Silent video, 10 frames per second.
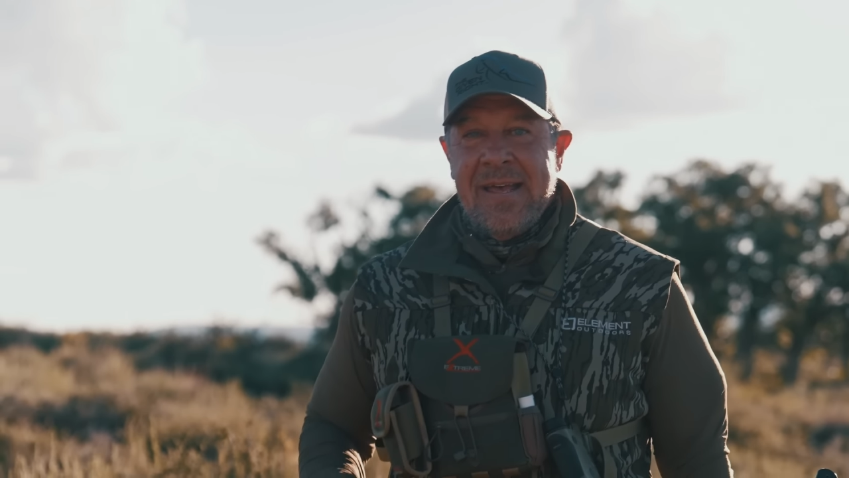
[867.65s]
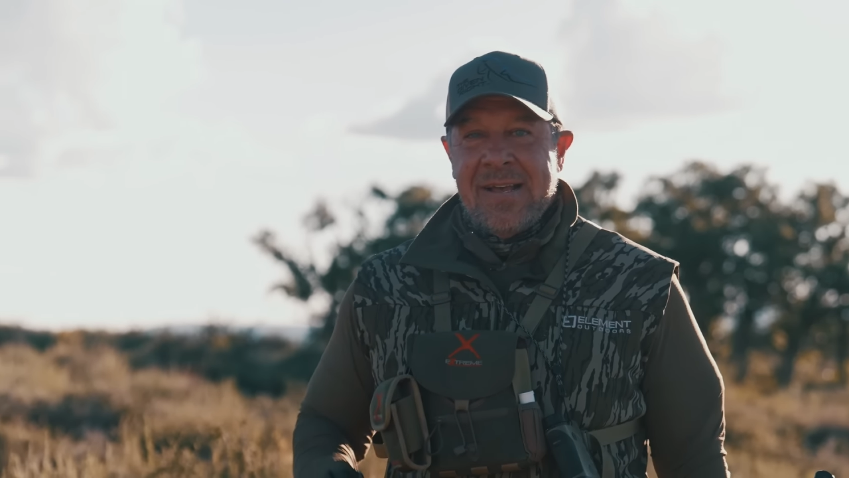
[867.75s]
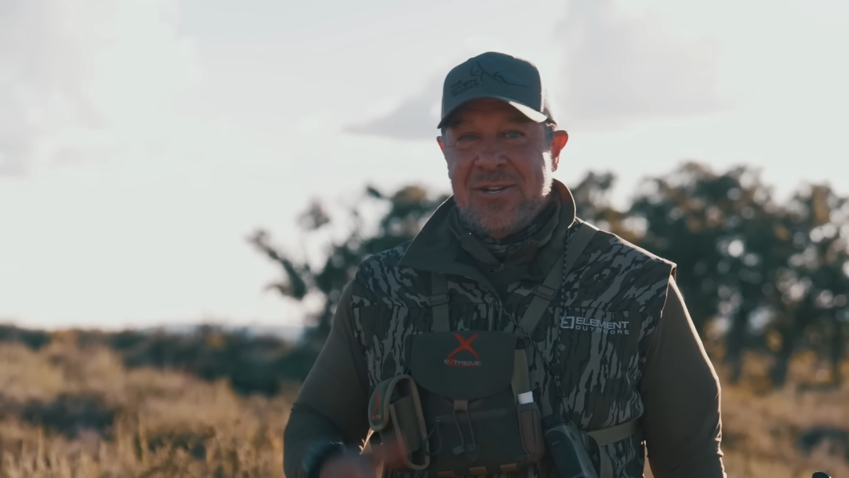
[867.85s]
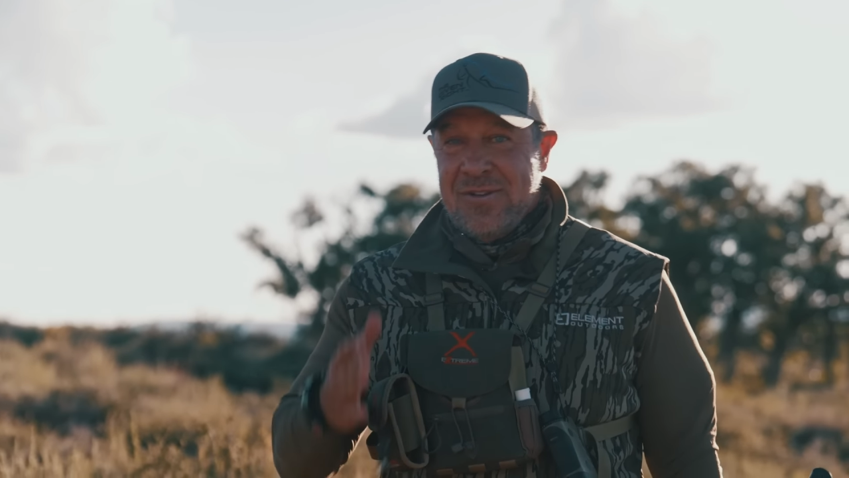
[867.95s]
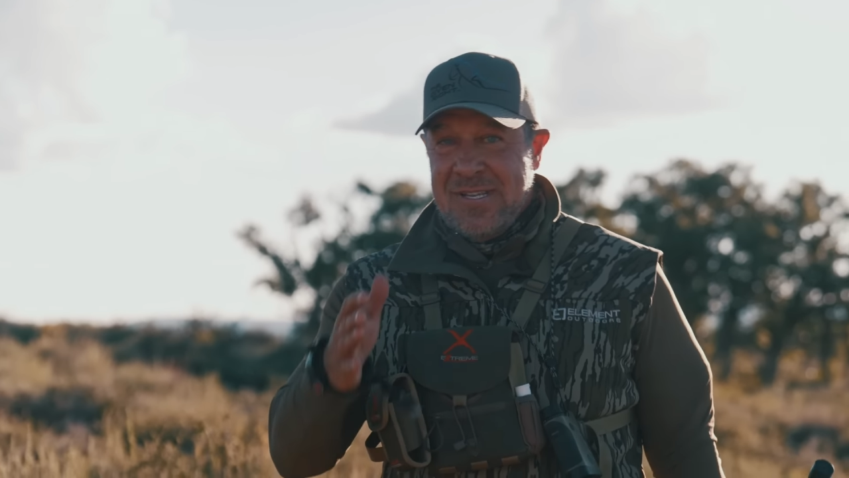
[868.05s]

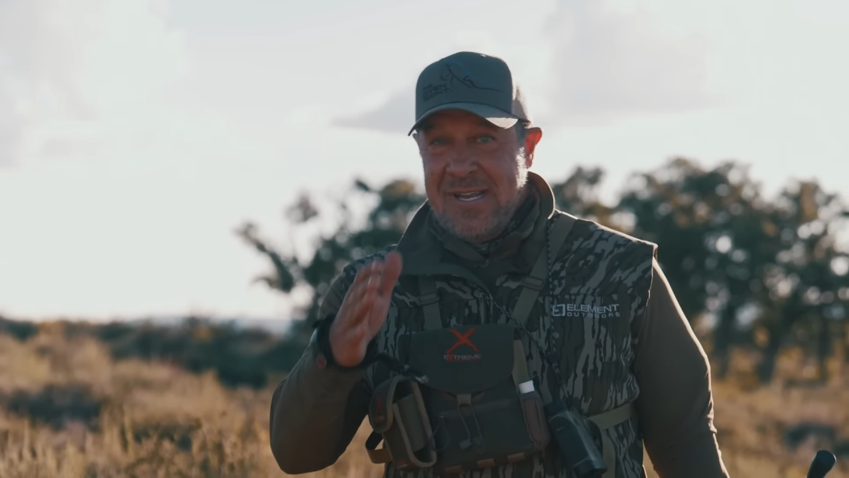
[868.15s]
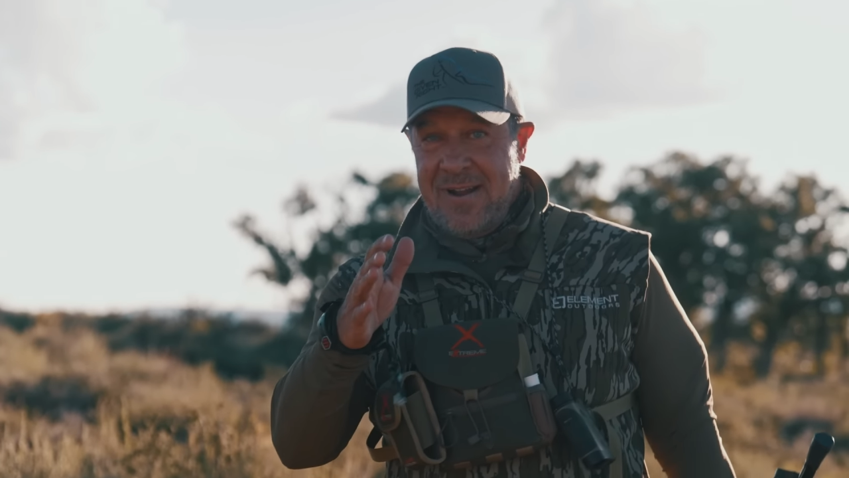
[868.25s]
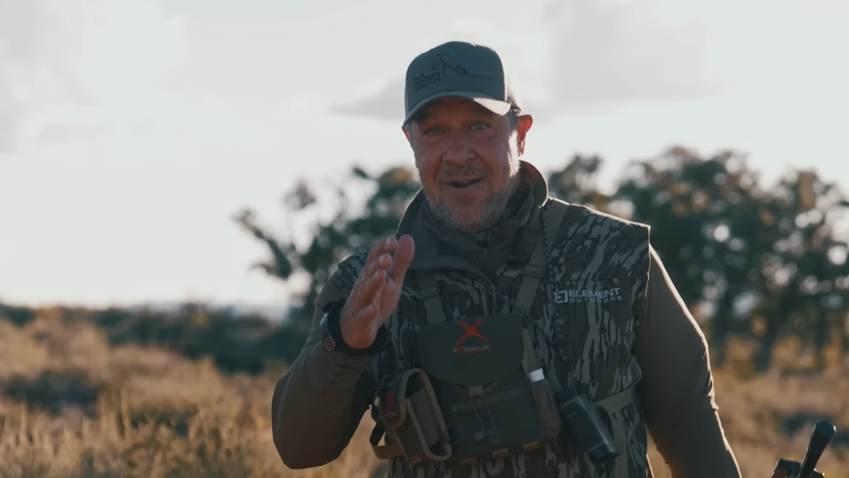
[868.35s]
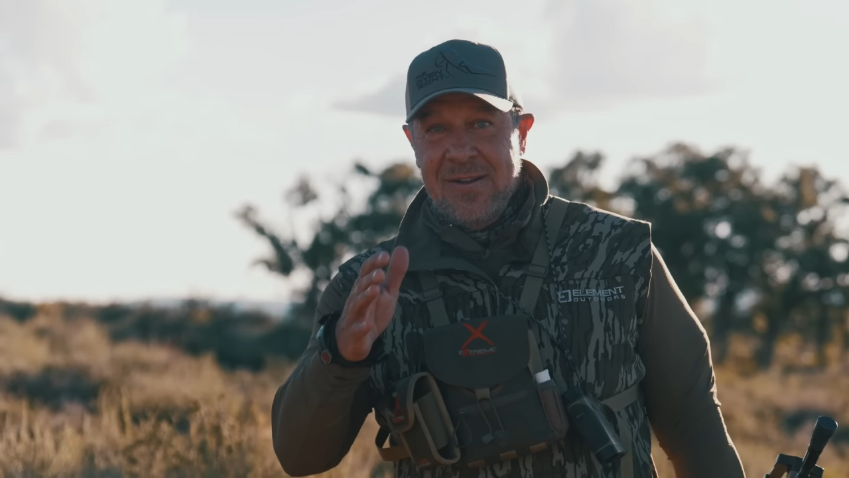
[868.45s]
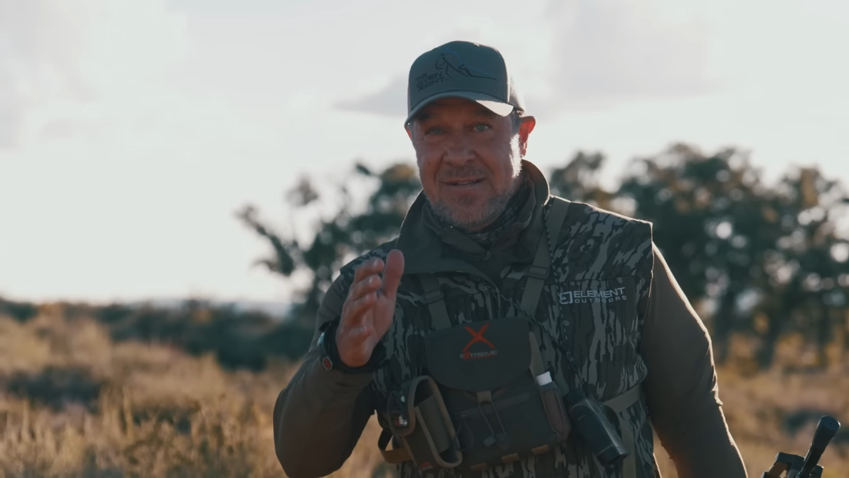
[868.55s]
Could you see it,
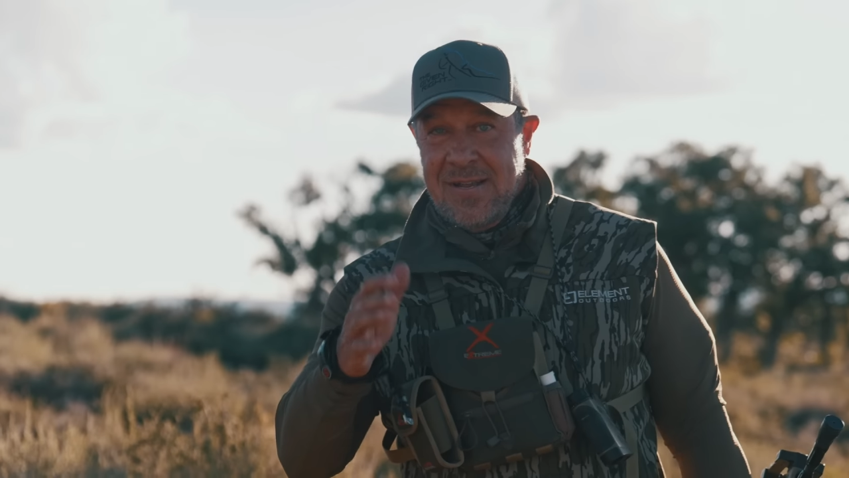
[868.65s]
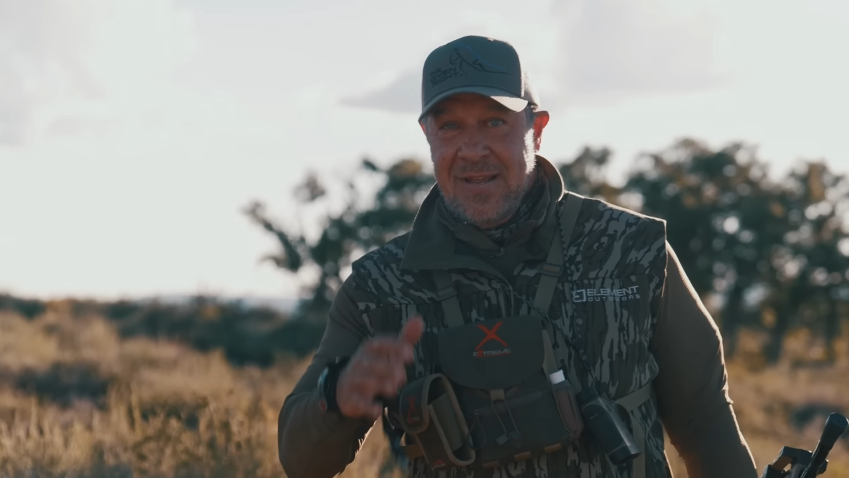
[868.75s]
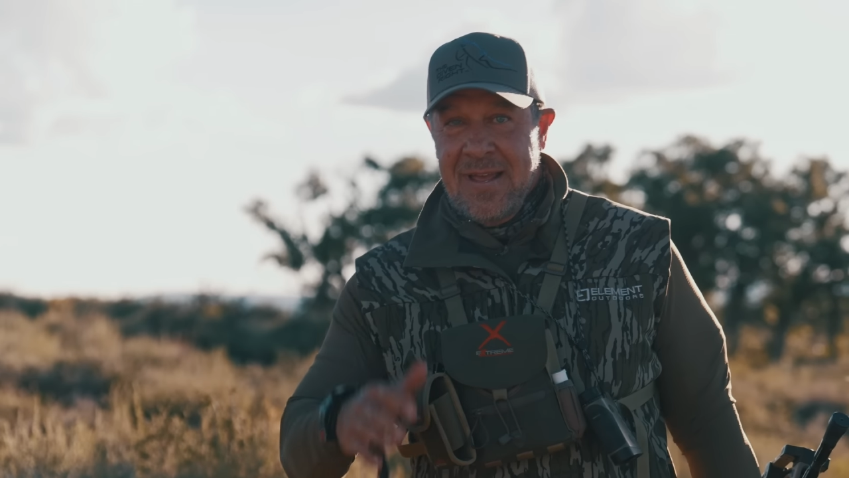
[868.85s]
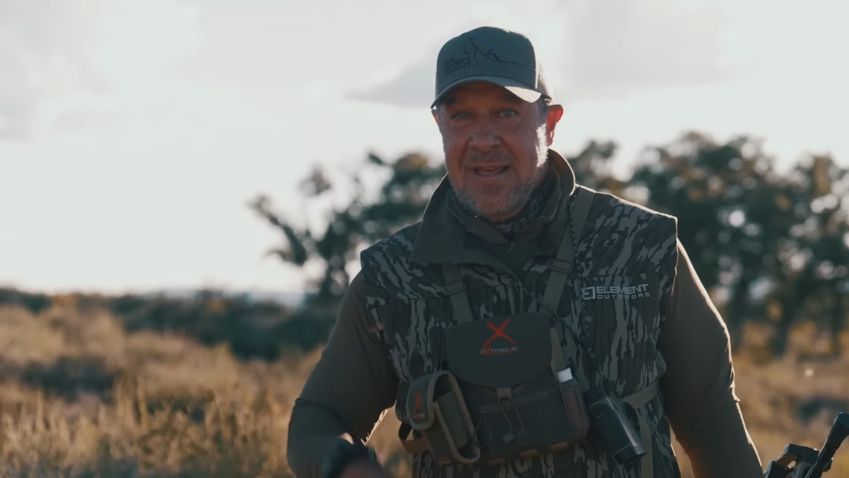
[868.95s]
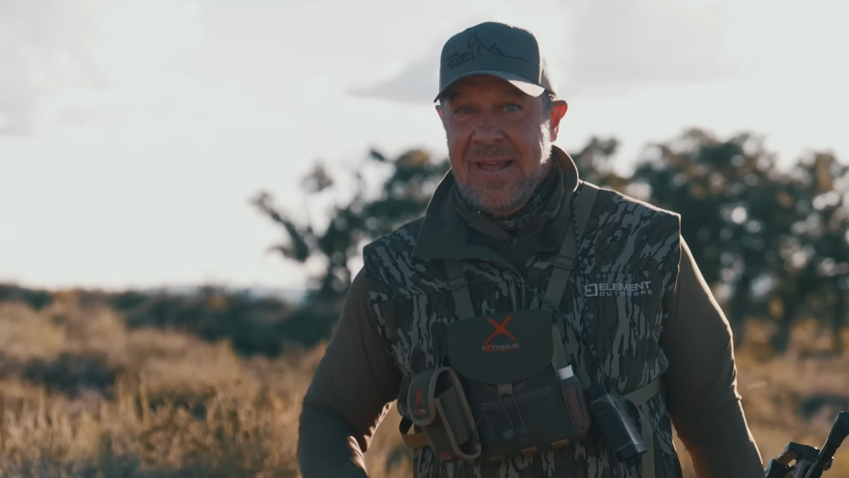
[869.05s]
Curtis?
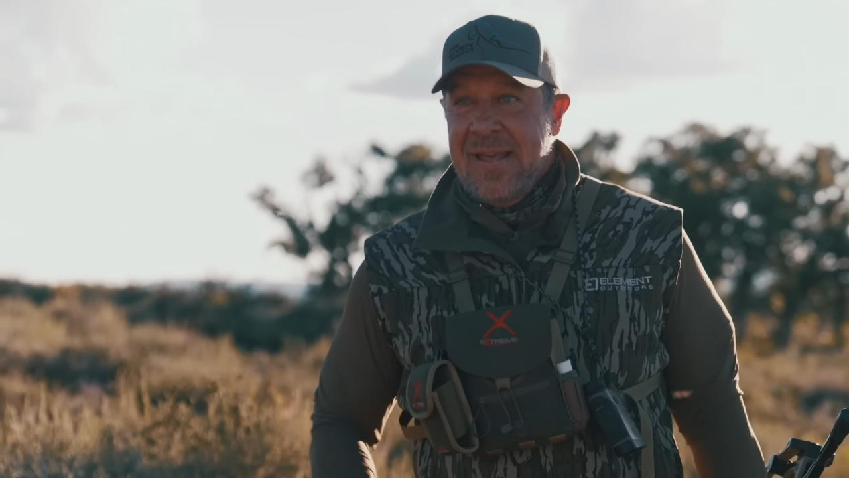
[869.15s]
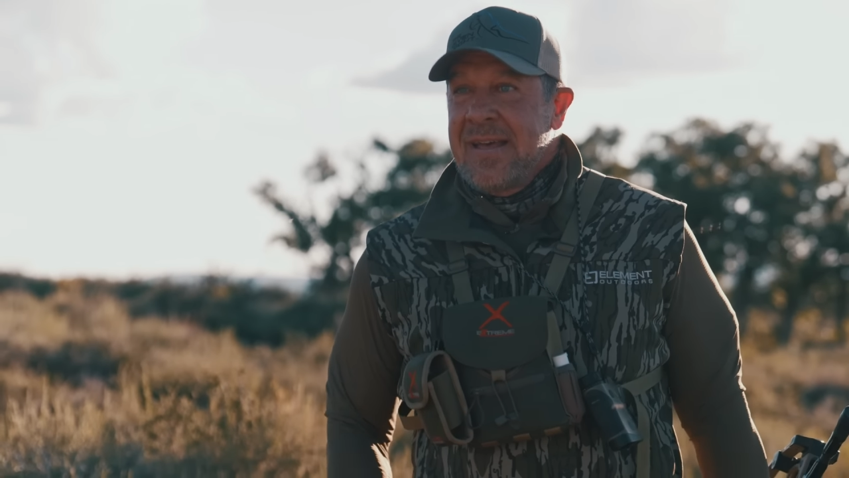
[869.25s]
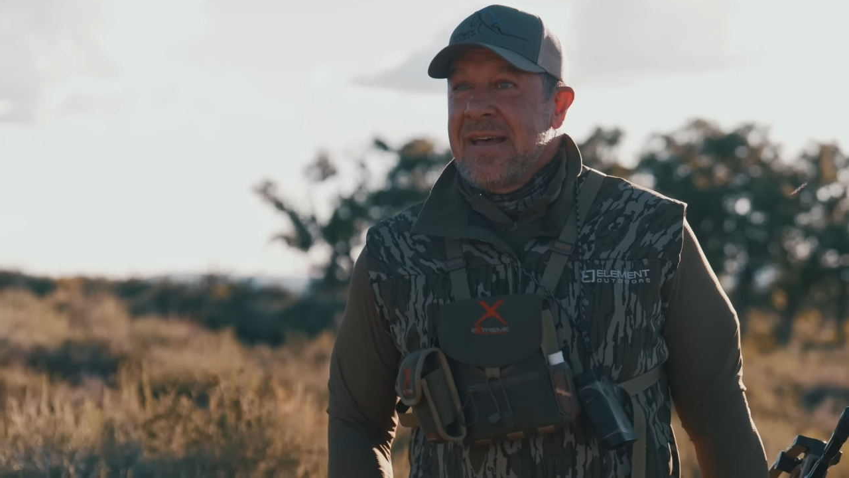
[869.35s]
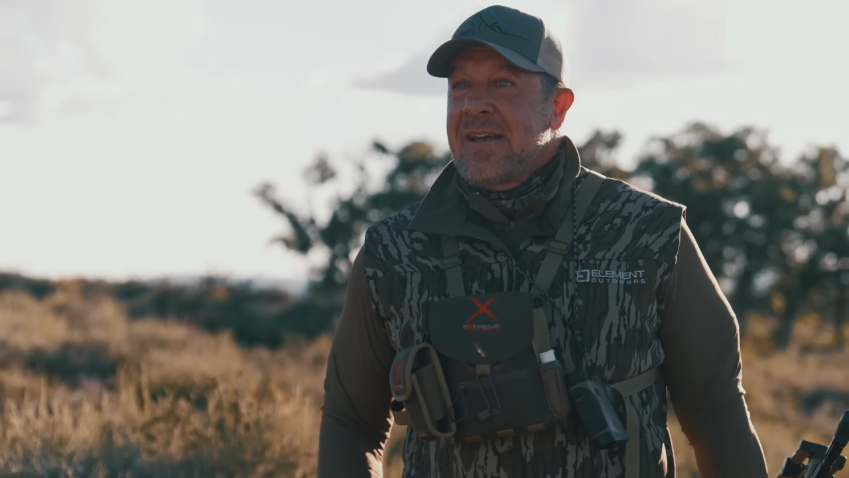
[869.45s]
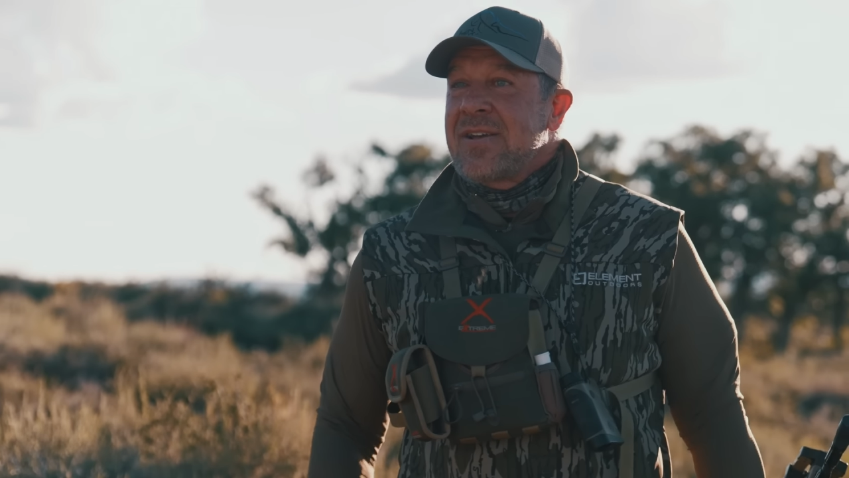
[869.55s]

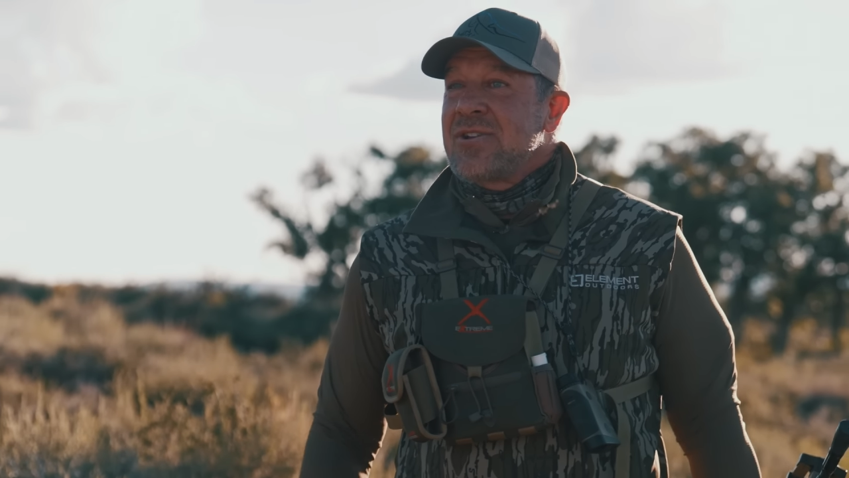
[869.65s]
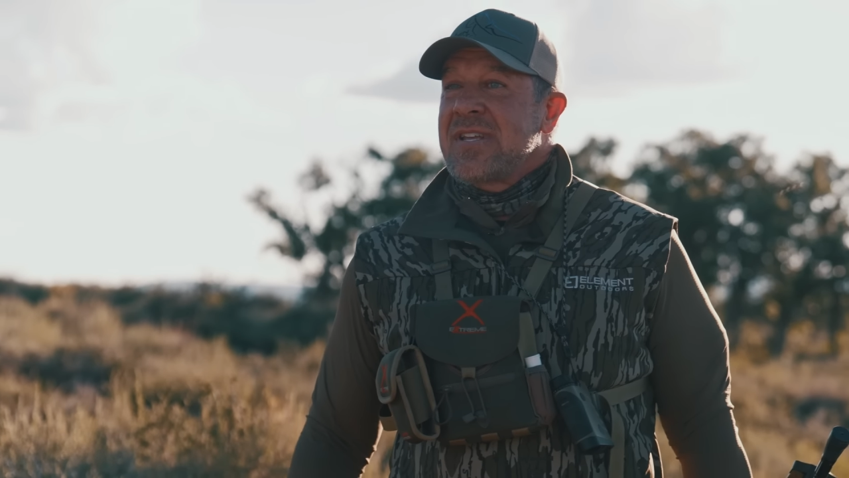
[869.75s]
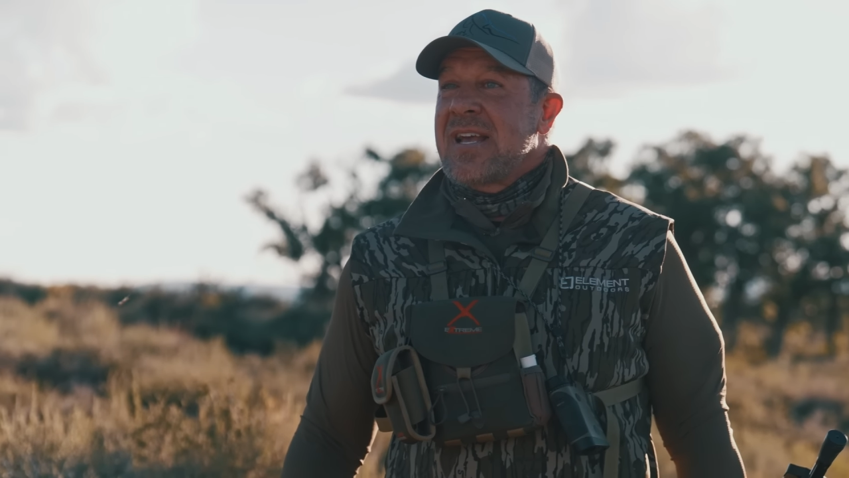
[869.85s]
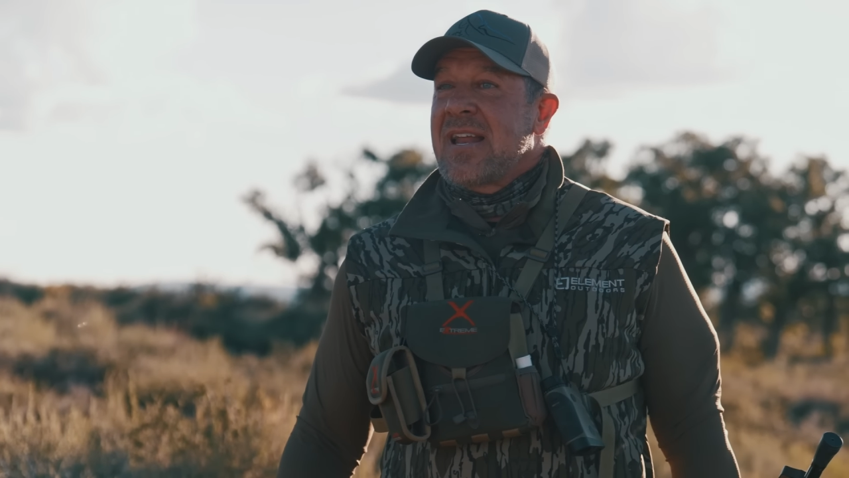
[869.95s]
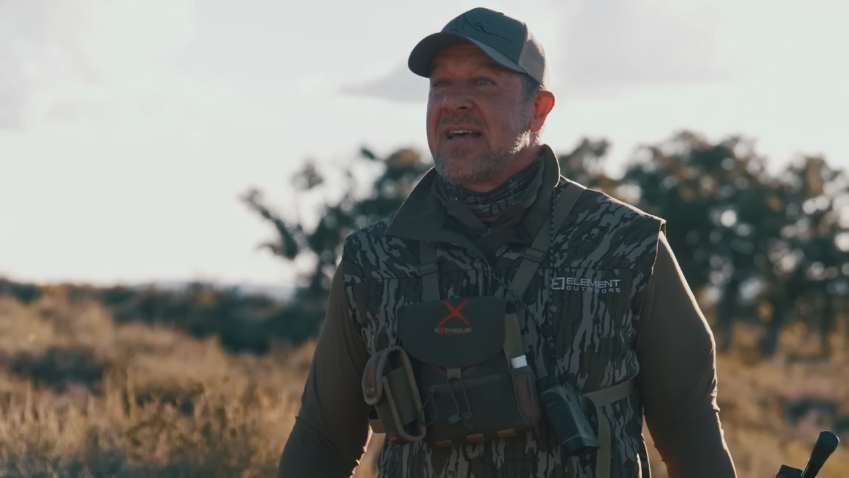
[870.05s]
Could you see?